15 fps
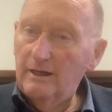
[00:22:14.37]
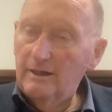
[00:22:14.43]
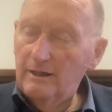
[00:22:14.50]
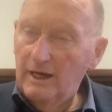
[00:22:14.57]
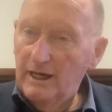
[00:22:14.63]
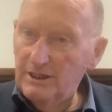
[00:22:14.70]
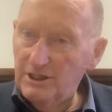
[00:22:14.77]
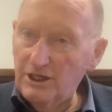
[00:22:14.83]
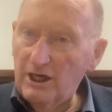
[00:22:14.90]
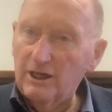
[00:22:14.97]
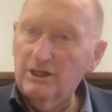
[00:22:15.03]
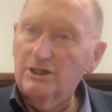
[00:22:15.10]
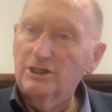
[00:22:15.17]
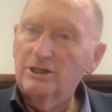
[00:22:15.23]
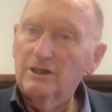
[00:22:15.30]
his
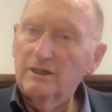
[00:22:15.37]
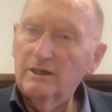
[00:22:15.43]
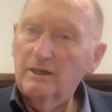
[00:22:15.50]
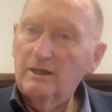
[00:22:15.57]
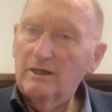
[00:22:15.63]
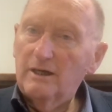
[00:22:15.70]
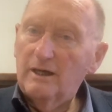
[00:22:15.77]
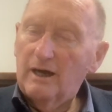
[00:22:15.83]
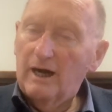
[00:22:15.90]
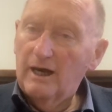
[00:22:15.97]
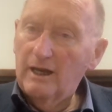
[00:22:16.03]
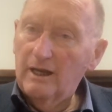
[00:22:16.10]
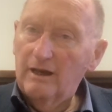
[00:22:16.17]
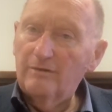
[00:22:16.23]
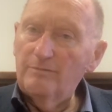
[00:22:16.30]
church. I
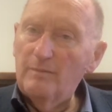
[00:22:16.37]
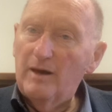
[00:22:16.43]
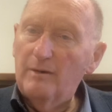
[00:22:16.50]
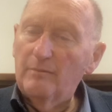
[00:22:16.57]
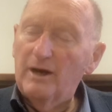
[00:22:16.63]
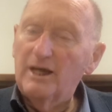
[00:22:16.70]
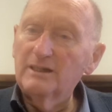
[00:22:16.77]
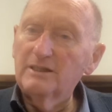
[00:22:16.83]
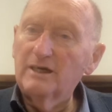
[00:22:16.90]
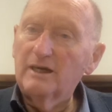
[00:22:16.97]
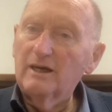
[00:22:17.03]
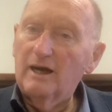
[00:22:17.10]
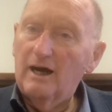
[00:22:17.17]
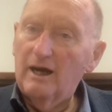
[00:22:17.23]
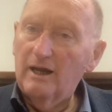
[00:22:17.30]
love my
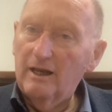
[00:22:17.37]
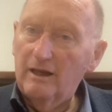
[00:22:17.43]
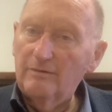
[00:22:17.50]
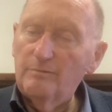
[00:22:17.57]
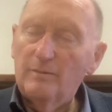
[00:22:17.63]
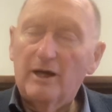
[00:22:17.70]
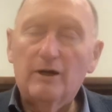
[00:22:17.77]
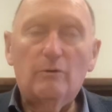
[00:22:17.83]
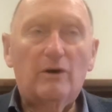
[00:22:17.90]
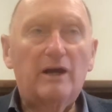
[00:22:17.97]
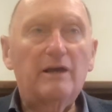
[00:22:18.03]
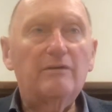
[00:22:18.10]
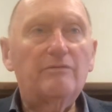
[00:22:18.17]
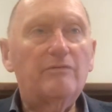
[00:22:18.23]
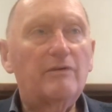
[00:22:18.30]
master, I love my
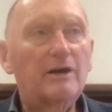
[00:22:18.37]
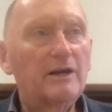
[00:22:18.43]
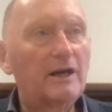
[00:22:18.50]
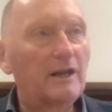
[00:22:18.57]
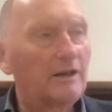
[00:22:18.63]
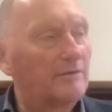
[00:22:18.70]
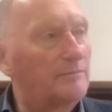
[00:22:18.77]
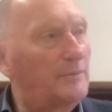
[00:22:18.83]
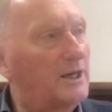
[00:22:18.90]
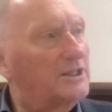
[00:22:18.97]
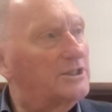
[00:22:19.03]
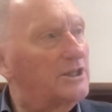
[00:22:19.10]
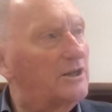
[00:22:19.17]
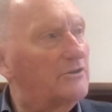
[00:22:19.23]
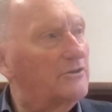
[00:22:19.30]
wife, and I love my
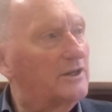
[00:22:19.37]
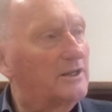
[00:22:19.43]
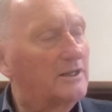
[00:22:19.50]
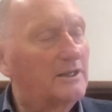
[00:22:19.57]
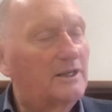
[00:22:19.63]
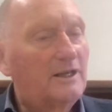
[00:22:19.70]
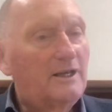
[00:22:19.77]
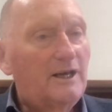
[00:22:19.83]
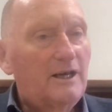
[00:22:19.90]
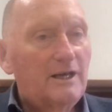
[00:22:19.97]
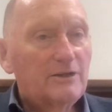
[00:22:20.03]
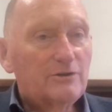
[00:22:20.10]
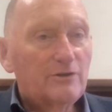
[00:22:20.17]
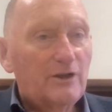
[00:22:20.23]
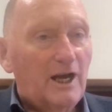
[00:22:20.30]
children.
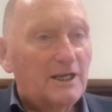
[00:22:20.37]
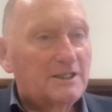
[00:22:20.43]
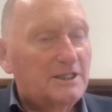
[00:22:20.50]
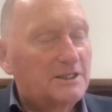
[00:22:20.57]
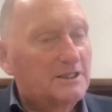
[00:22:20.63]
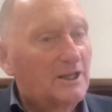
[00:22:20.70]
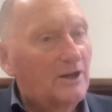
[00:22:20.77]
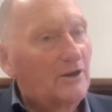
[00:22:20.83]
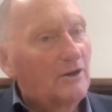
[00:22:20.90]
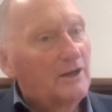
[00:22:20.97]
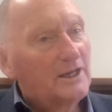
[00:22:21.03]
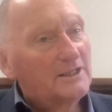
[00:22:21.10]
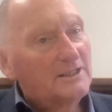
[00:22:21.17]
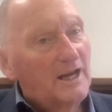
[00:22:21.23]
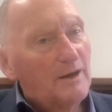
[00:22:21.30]
So that's just a little
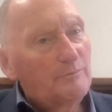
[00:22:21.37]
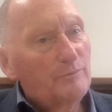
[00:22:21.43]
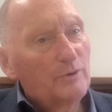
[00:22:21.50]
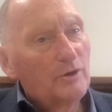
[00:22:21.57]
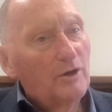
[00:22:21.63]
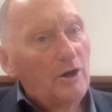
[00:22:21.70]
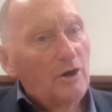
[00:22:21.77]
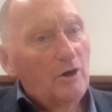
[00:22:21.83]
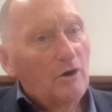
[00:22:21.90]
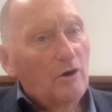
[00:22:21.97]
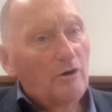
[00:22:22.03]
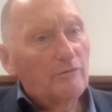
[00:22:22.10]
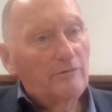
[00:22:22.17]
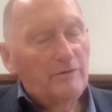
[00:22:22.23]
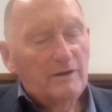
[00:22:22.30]
example
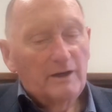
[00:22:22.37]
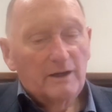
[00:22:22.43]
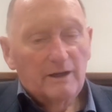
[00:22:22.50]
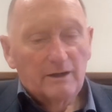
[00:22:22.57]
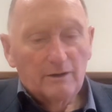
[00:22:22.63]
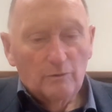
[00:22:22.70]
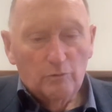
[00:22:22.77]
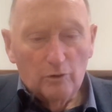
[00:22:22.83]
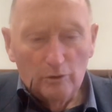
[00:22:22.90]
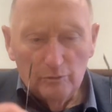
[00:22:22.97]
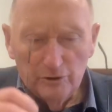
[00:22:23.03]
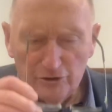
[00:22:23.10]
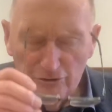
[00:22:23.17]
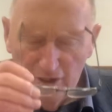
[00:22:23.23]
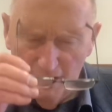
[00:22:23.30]
of what
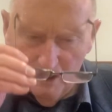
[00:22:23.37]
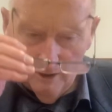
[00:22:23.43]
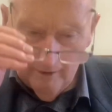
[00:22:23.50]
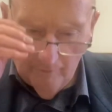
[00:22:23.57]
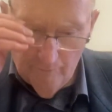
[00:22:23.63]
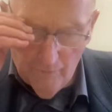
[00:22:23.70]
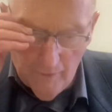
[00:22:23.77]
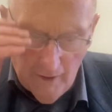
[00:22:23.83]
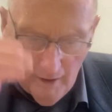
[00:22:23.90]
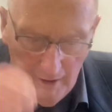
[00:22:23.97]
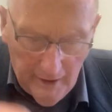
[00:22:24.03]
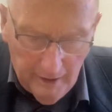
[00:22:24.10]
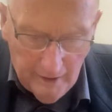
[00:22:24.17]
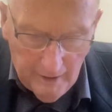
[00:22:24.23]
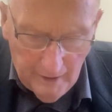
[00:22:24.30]
was written
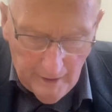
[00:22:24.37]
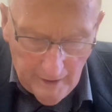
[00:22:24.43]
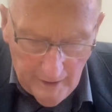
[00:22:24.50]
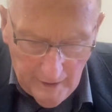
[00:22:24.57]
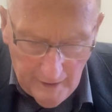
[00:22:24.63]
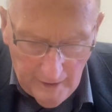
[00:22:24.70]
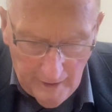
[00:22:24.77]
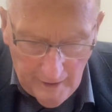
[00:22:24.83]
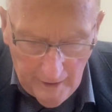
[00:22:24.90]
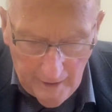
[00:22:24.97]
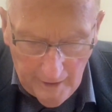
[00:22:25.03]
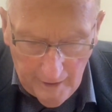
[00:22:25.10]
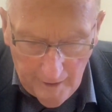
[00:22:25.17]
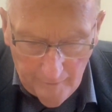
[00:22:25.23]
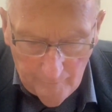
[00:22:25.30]

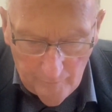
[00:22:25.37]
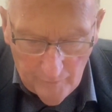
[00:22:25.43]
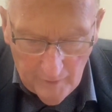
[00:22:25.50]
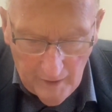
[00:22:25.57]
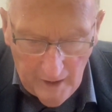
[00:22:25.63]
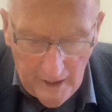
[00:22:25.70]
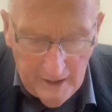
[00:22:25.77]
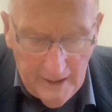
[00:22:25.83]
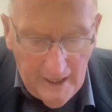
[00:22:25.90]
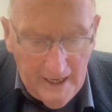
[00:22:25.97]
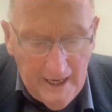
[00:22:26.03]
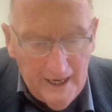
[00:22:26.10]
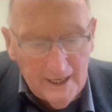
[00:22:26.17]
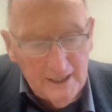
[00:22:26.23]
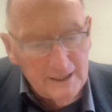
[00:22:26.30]
in
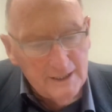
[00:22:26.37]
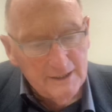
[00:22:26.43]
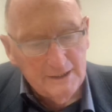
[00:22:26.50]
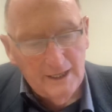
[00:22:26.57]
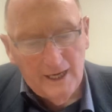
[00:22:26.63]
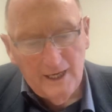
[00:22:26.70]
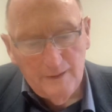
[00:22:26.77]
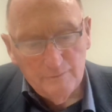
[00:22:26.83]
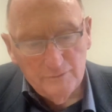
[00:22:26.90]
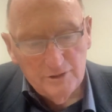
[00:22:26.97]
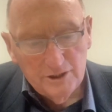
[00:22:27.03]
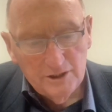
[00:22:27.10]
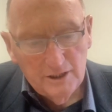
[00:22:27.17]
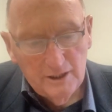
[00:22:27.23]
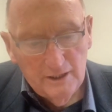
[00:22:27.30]
earlier
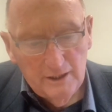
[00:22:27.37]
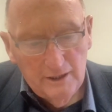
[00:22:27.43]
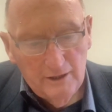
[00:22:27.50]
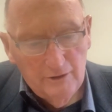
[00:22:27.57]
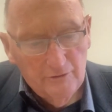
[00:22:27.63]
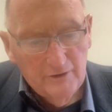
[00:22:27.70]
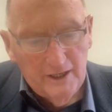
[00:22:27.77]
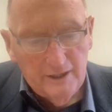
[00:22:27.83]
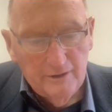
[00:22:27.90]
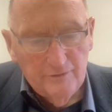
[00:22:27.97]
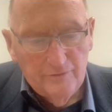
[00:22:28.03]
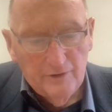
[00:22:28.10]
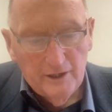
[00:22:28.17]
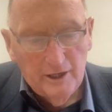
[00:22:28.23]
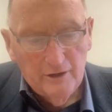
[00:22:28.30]
times, written
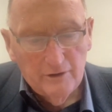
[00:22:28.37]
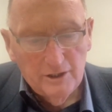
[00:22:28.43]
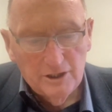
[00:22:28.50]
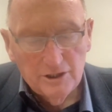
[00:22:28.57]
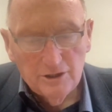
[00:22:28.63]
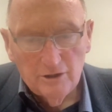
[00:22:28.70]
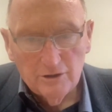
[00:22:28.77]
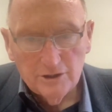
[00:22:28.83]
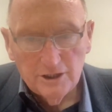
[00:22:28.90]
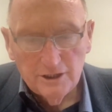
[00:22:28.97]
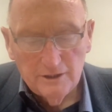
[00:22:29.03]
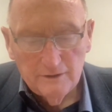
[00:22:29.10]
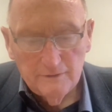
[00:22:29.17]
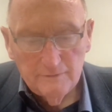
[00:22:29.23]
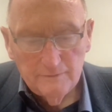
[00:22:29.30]
for our instruction.